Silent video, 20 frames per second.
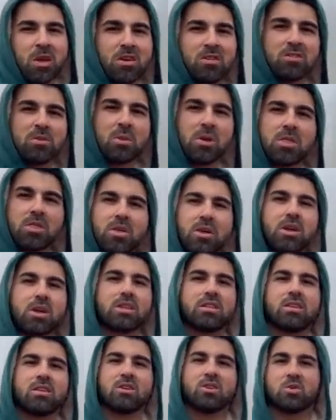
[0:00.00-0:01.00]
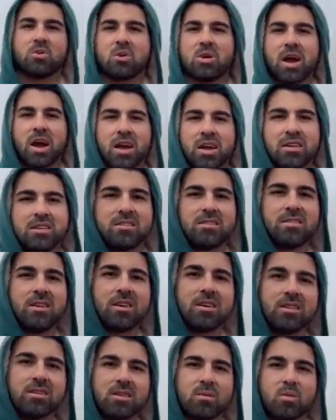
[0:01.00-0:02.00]
So I thought I'd teach you guys
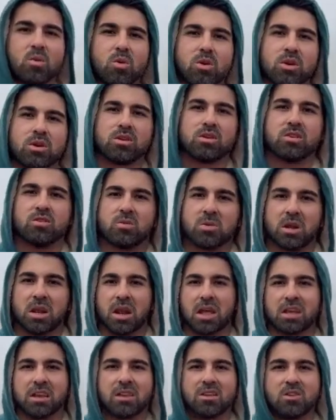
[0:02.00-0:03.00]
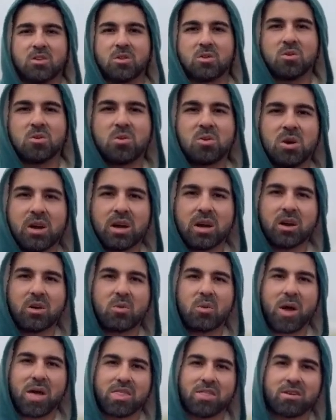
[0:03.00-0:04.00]
some words related to
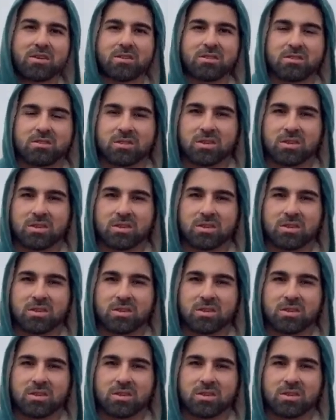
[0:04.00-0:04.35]
weather.